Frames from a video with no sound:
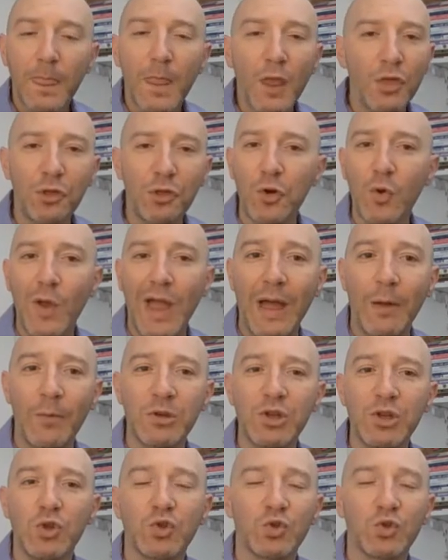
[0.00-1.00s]
Through our
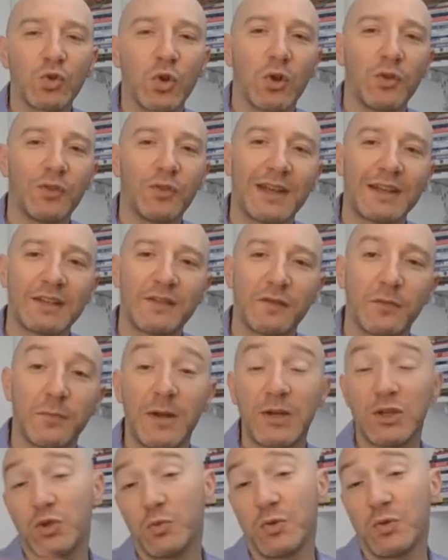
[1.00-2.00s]
usual contact
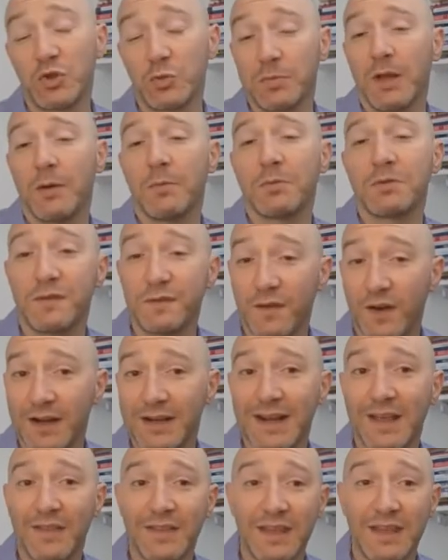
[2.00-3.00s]
information, which you'll be able to
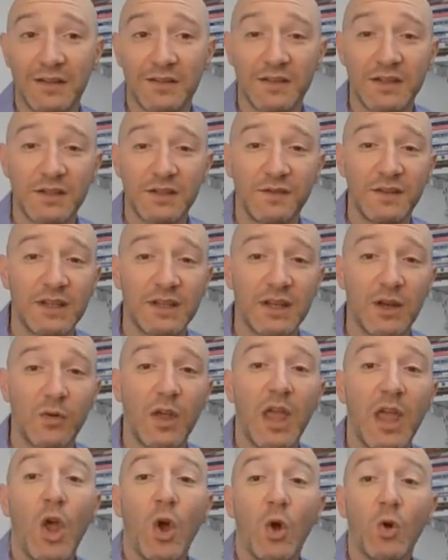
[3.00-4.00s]
find at the end of this video.
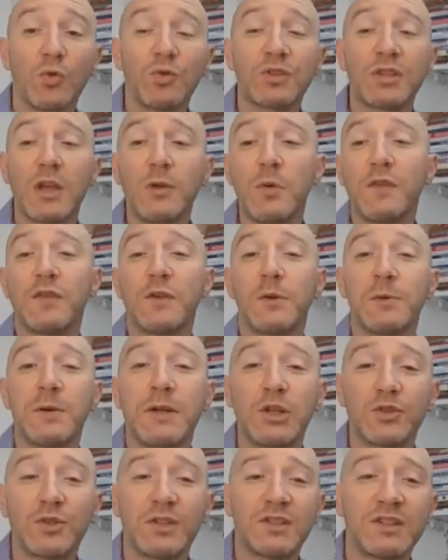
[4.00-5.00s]
Also, if you're
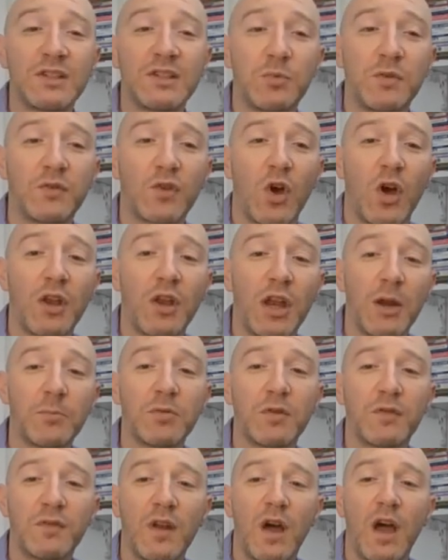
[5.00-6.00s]
interested, we've got a
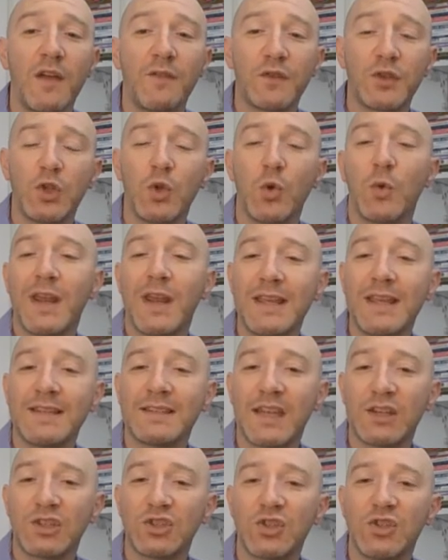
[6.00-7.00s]
number of live Q&A
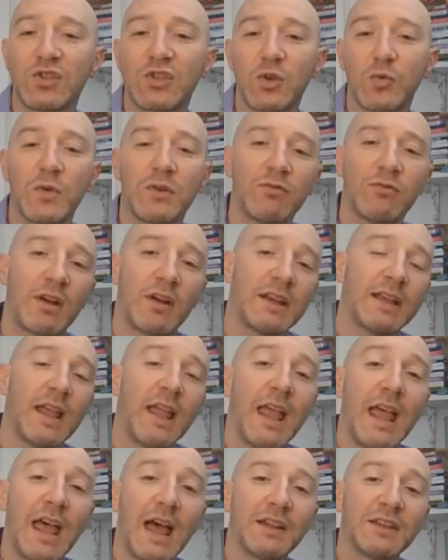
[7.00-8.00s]
sessions that we're running
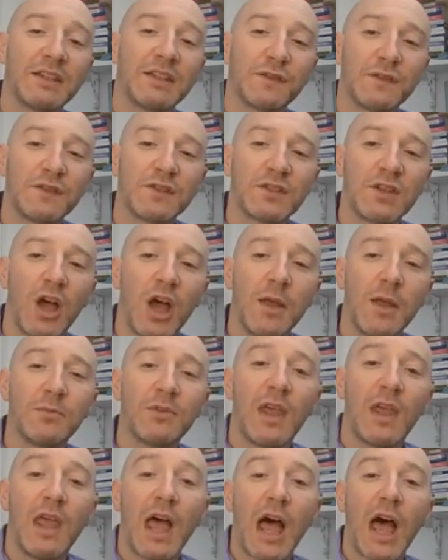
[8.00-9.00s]
at different
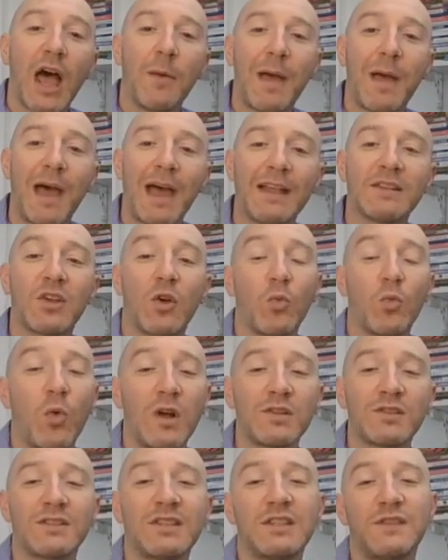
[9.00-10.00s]
times. And
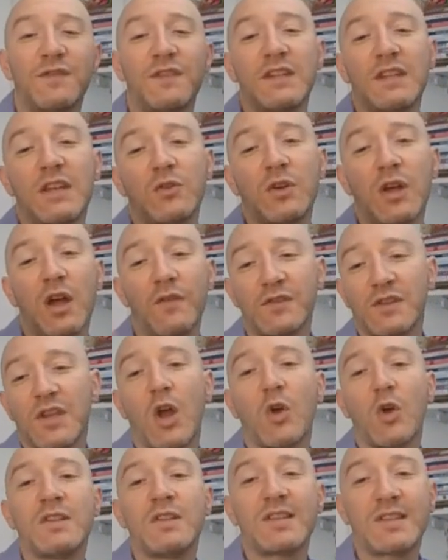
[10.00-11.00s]
whilst this video covers
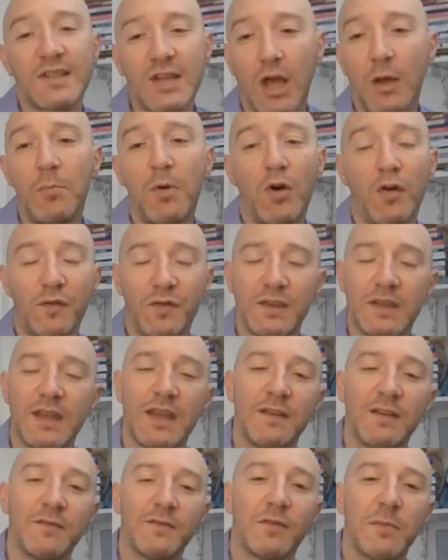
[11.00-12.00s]
only some of the
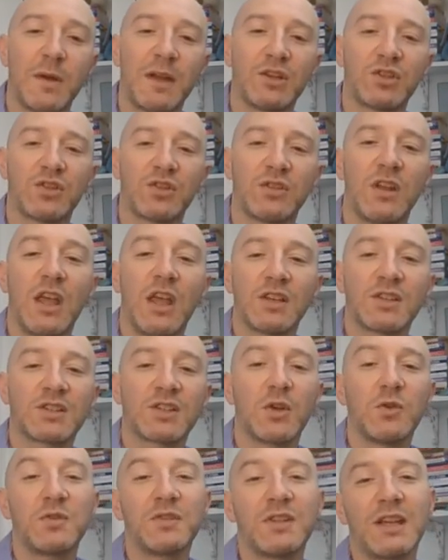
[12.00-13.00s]
information
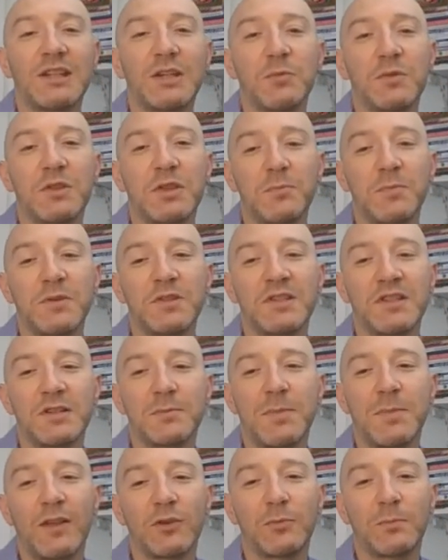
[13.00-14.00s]
associated with the business
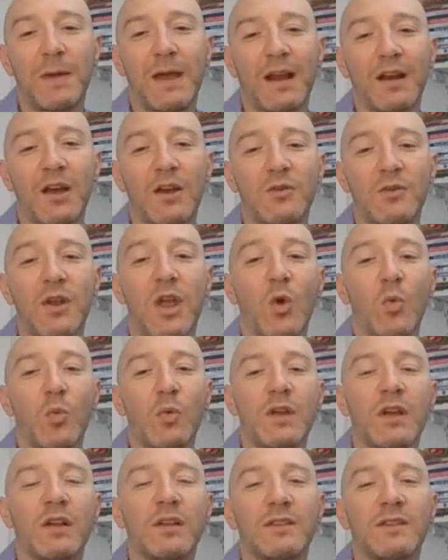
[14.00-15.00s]
bounce back loan,
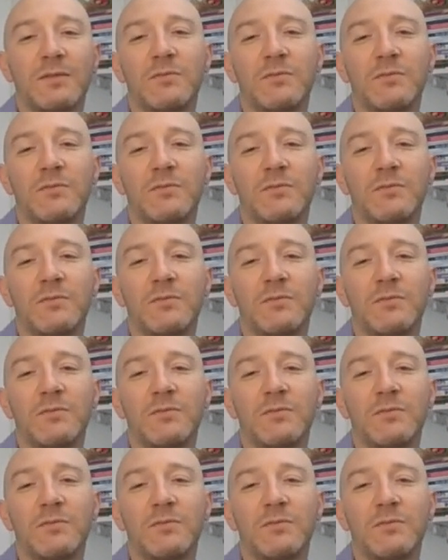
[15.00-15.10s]
we are